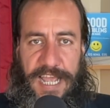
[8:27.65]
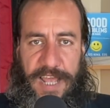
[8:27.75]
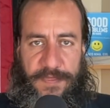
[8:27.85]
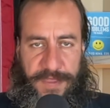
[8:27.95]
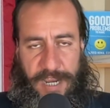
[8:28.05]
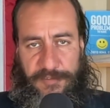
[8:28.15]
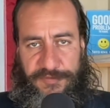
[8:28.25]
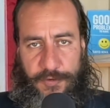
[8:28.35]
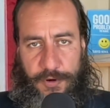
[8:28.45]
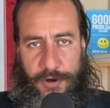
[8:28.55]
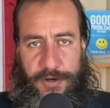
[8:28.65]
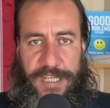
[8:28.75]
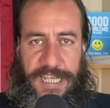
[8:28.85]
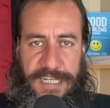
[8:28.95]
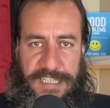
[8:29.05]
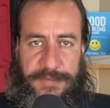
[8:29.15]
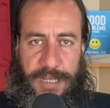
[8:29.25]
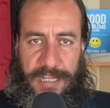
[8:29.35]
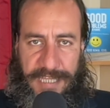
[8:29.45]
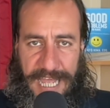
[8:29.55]
and therefore it is
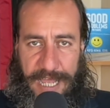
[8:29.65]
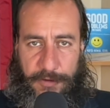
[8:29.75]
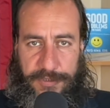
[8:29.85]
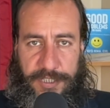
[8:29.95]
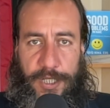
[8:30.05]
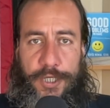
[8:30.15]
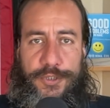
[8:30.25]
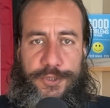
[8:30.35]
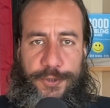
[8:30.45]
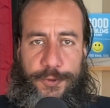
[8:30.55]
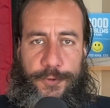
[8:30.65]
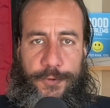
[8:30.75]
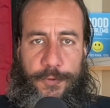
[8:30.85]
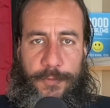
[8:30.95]
allowed to